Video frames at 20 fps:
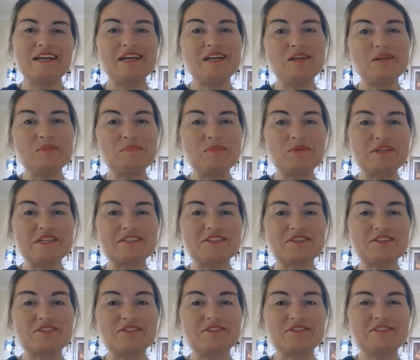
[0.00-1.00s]
Hello, boys
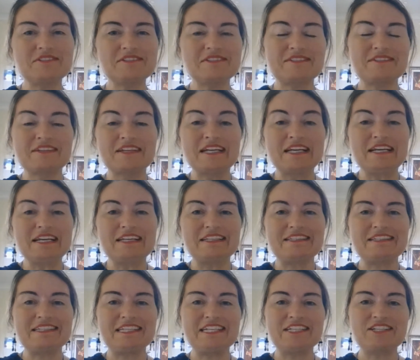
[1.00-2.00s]
and girls.
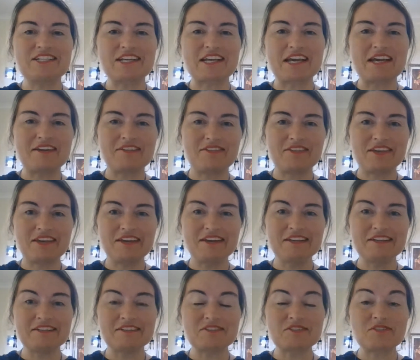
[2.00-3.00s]
It's Teacher Kath here,
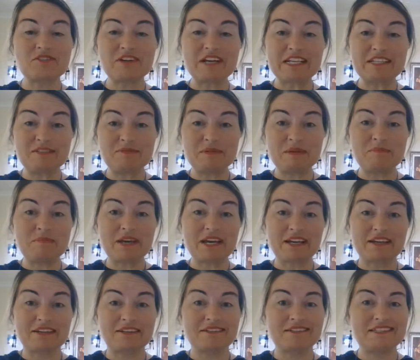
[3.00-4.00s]
and it's great to be
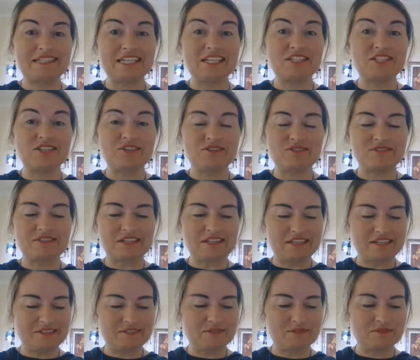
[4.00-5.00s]
back teaching you
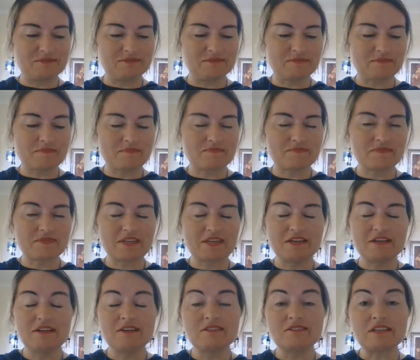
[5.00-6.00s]
Sunday school.
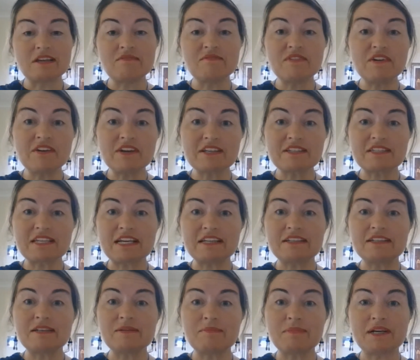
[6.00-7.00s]
So I'm very
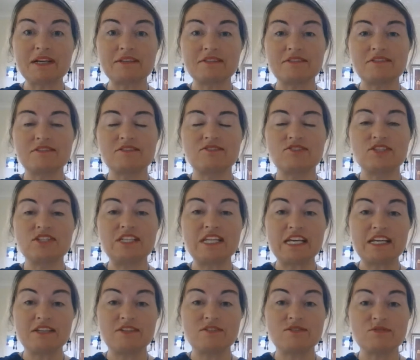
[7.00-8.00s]
excited about
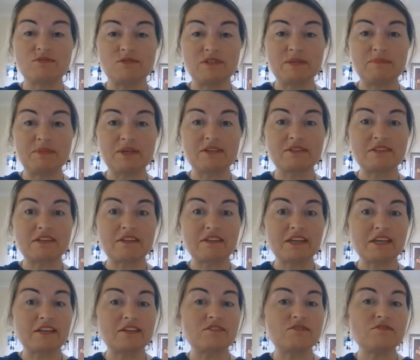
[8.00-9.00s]
today's story because I
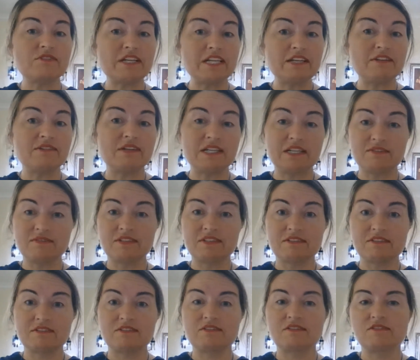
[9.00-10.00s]
think it's really
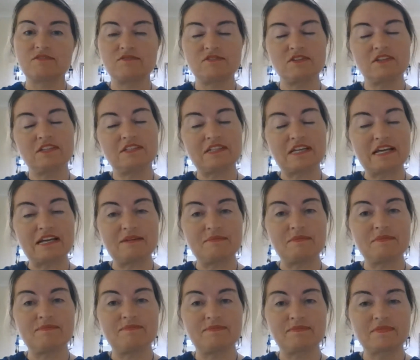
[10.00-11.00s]
relevant for the
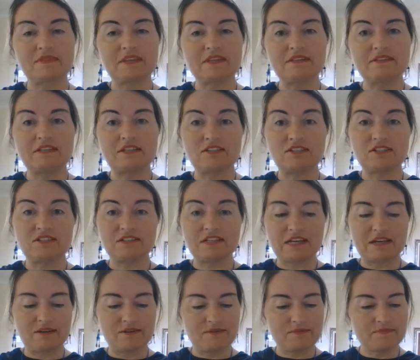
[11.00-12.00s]
time such as
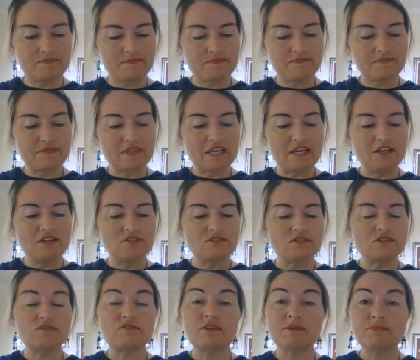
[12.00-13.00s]
now.
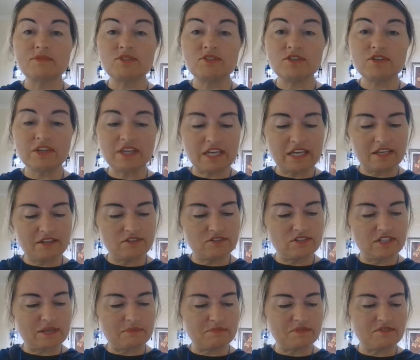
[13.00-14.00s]
So it's from 2 Kings
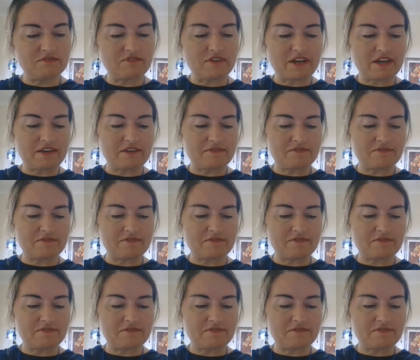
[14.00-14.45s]
chapter 5.